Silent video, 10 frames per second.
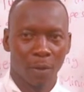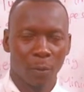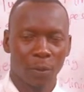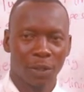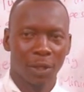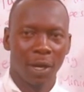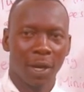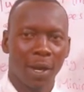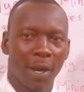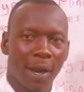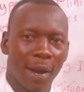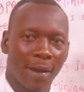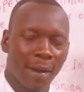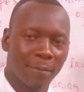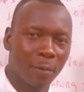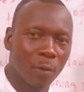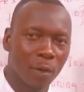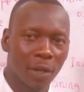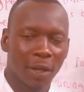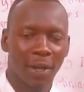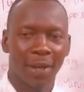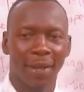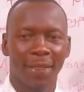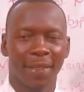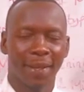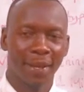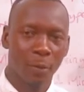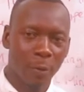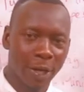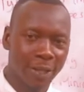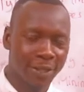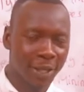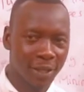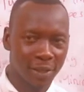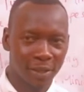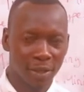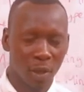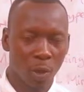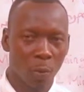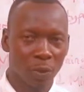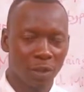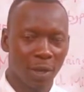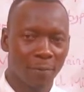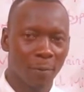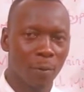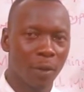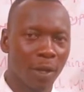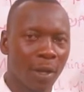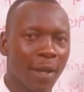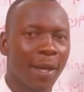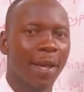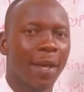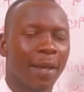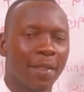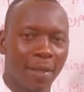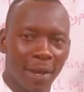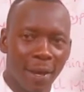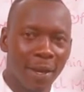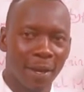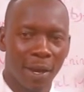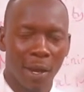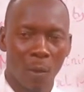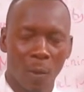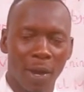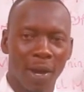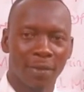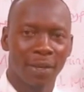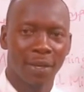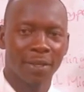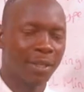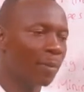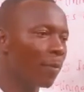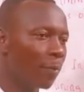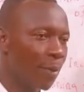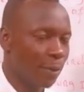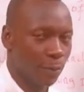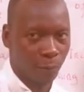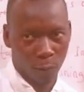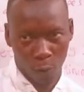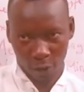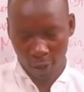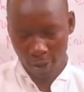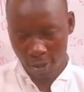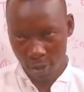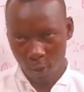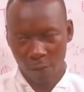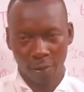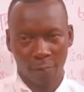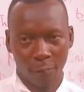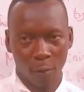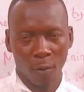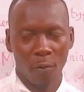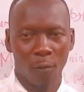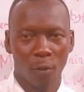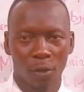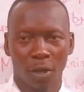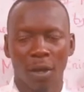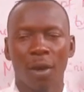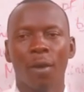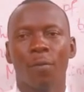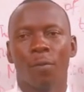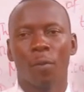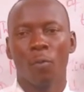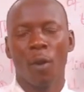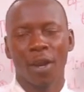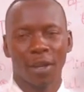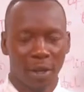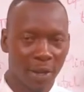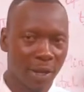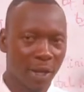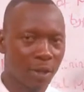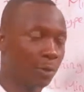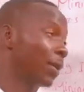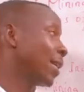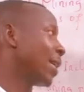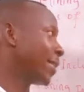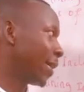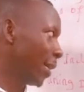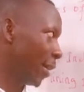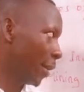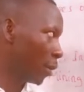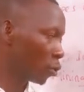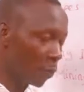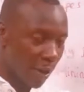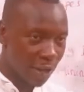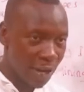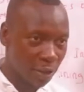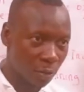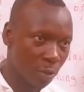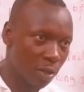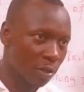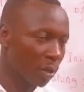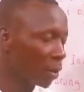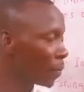which are found in the liquid states or which are found in the area where there is a movement of water or the flow of water from one area to another area. So my dear student,